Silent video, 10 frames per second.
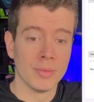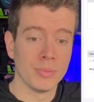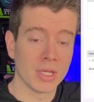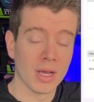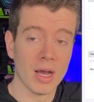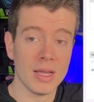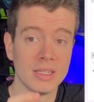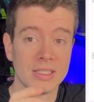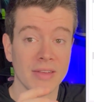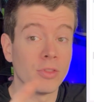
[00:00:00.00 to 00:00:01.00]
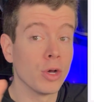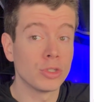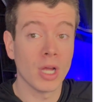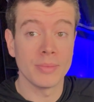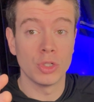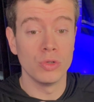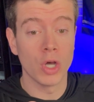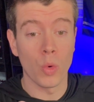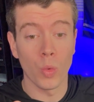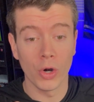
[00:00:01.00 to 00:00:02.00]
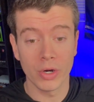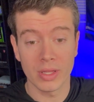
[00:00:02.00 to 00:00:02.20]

because if those top two don't work,